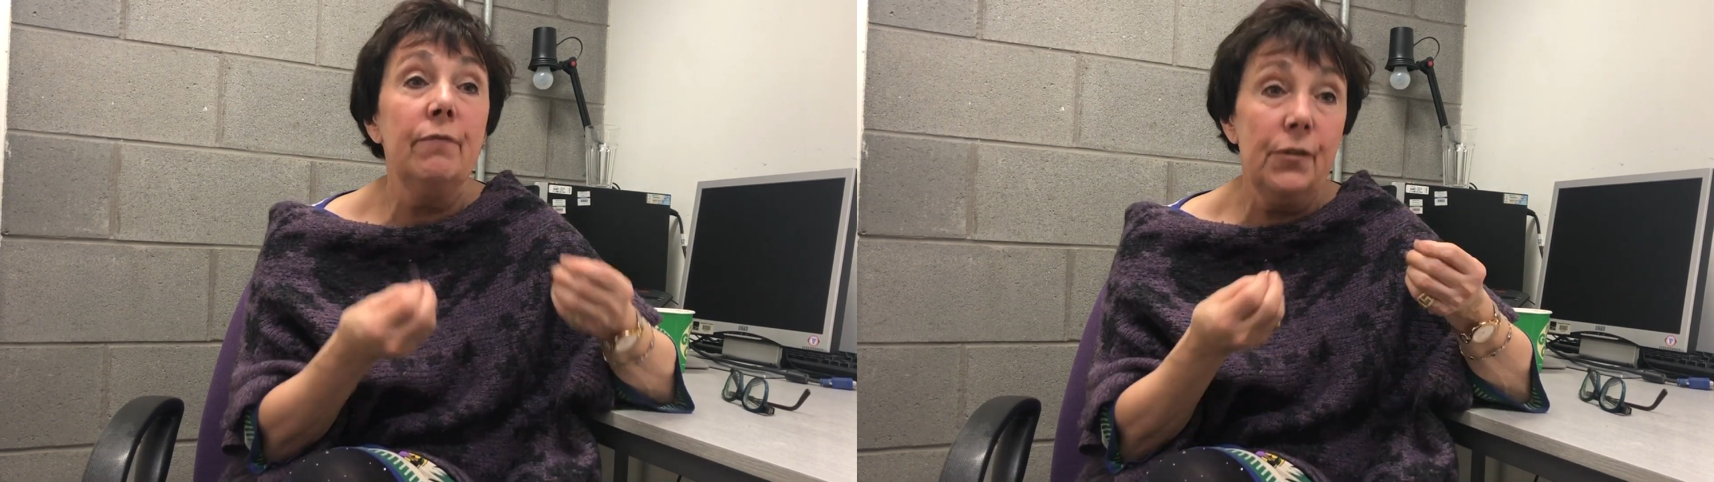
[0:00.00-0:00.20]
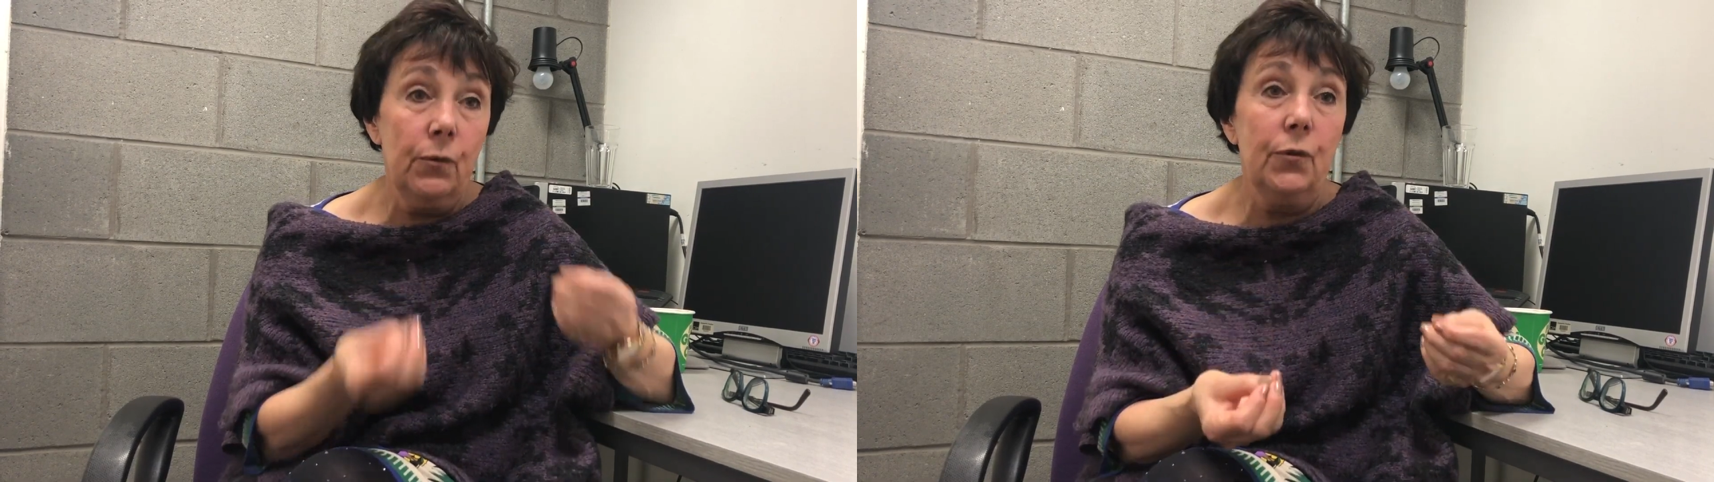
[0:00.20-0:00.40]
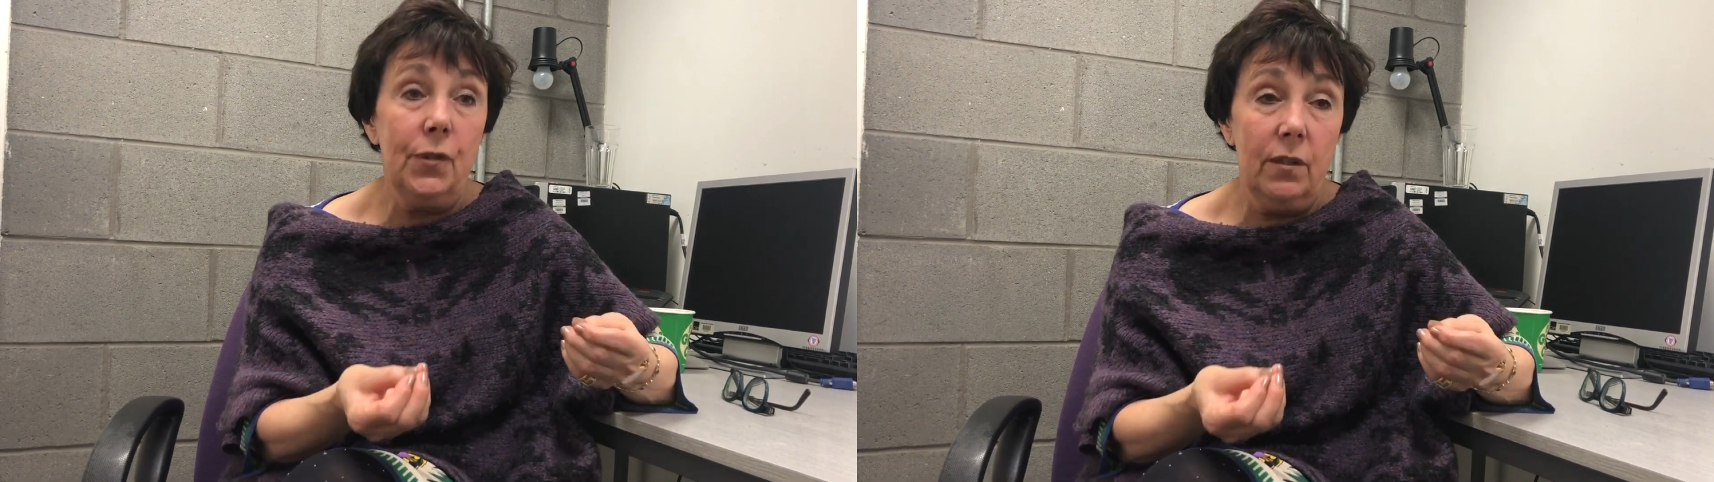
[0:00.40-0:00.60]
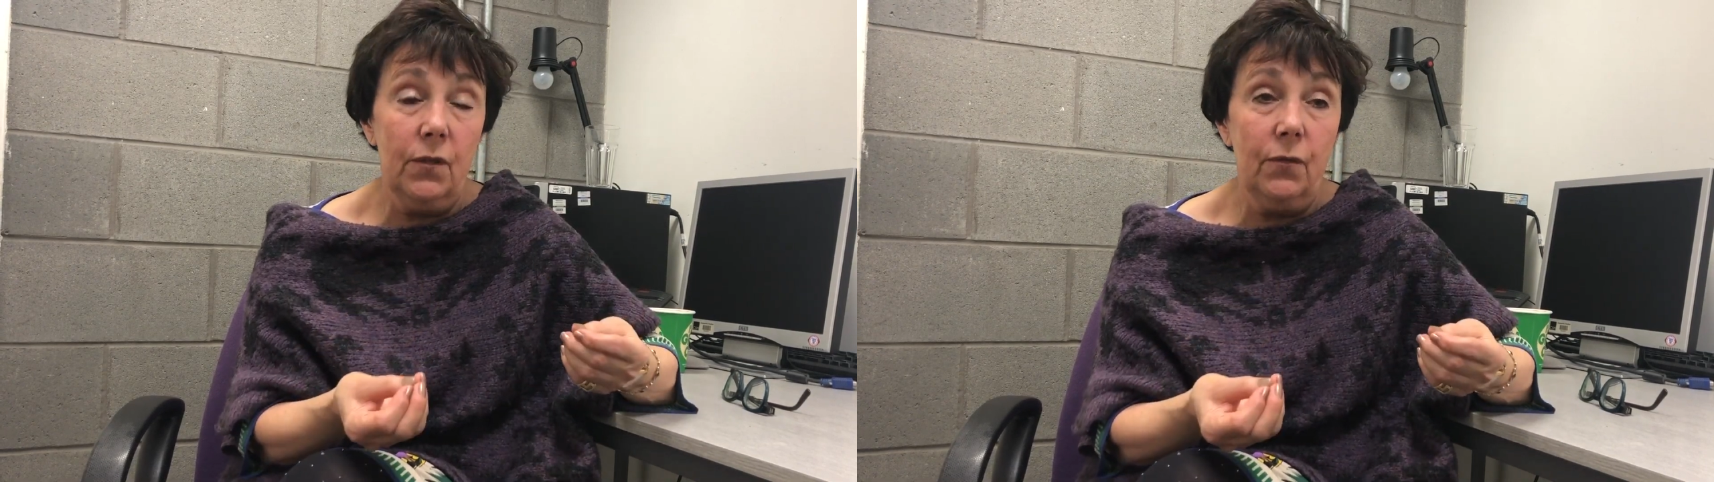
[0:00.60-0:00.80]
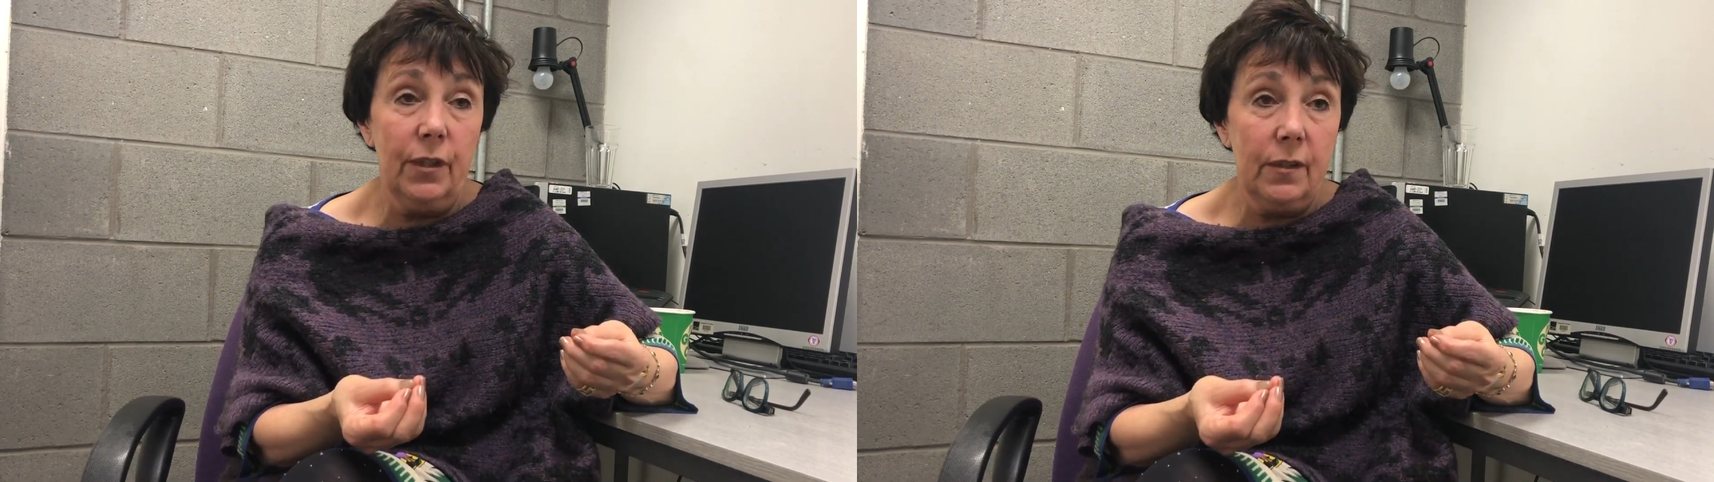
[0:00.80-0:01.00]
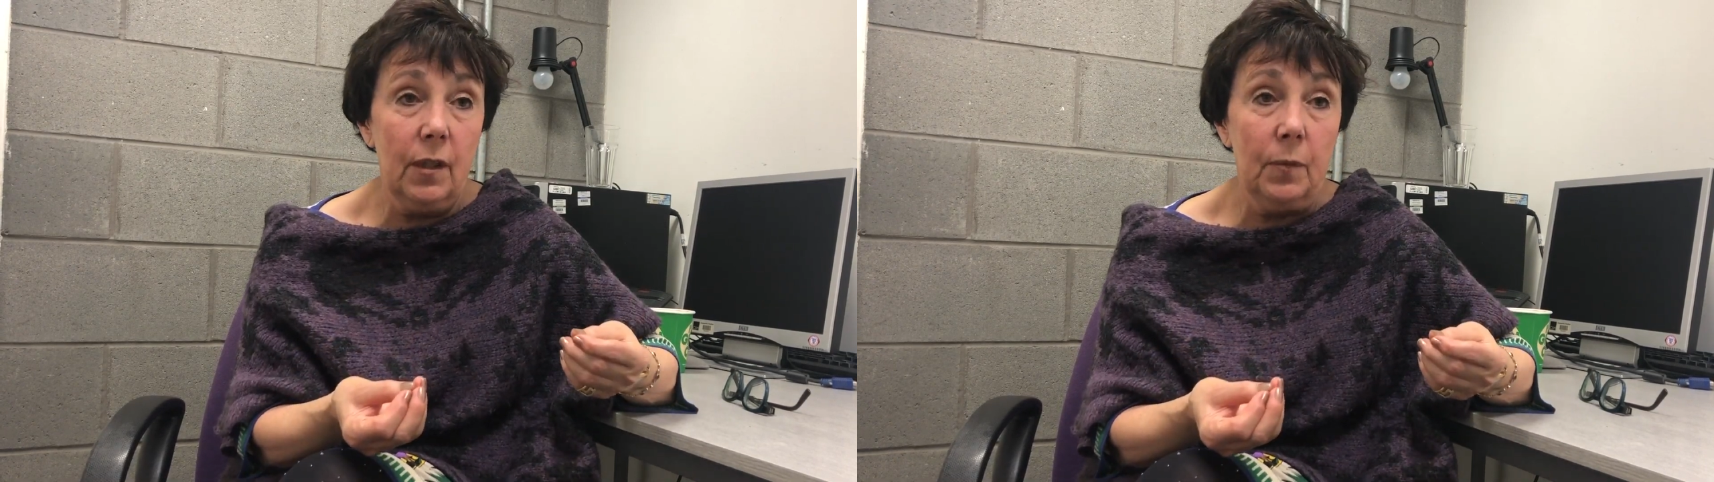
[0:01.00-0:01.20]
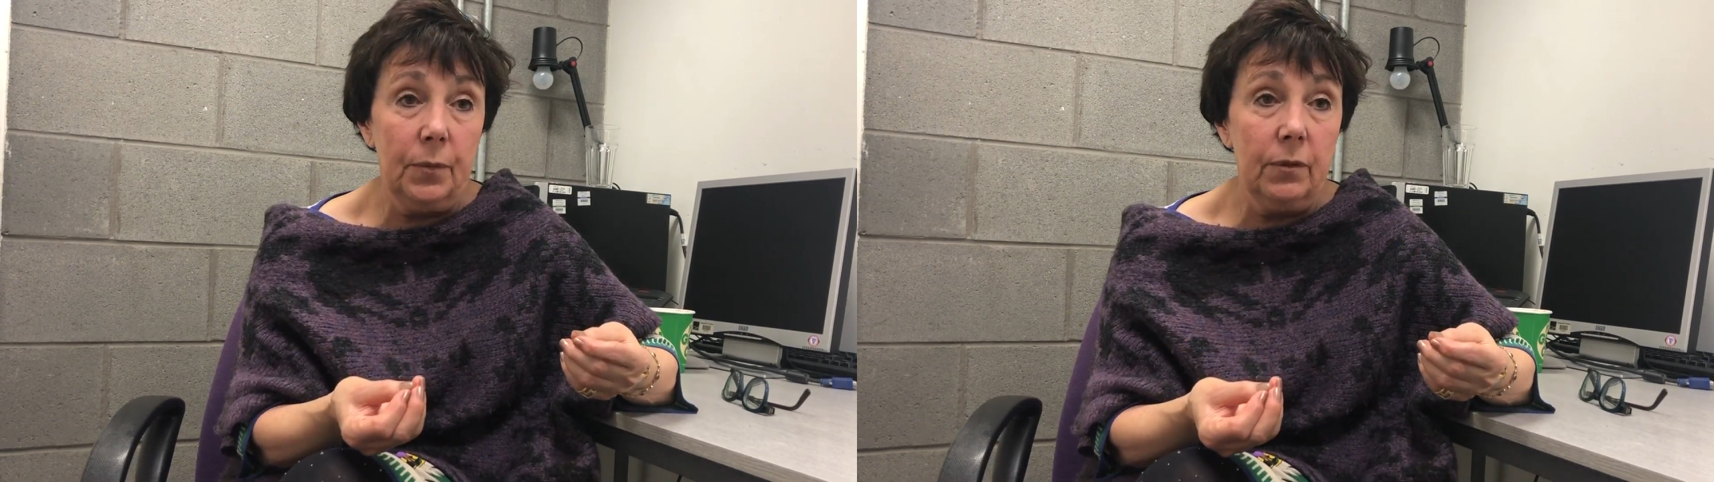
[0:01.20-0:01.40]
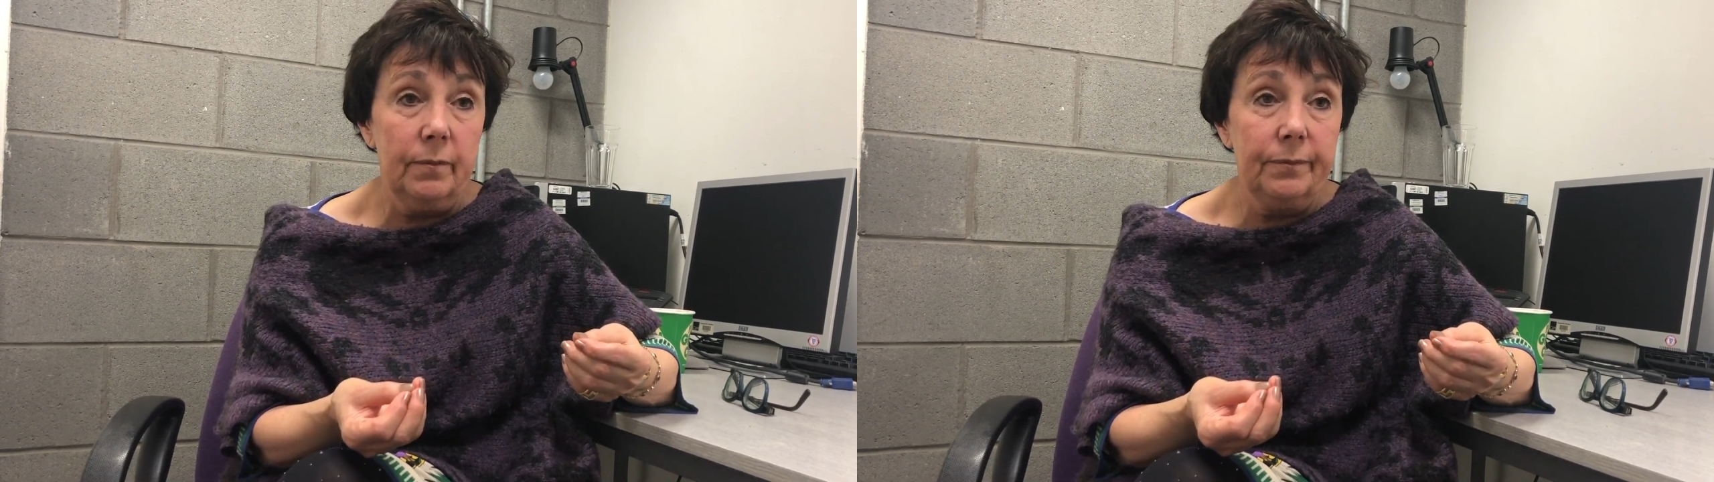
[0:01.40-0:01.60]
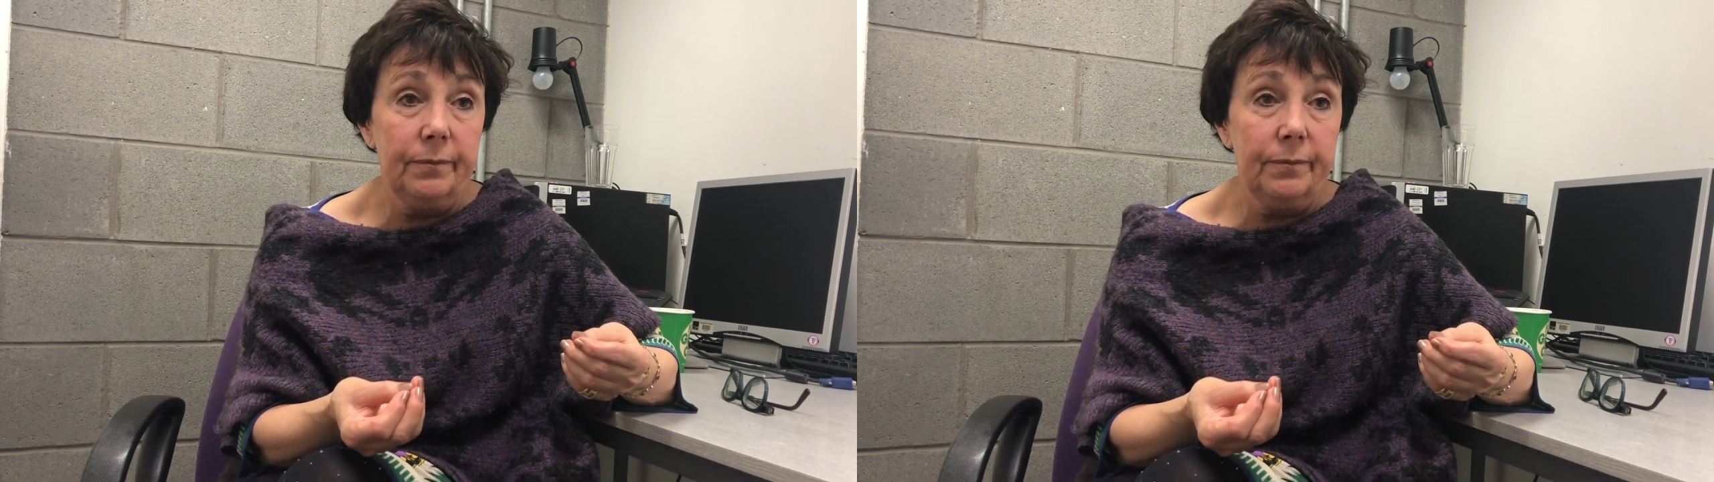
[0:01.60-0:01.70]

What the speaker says: resources, for example.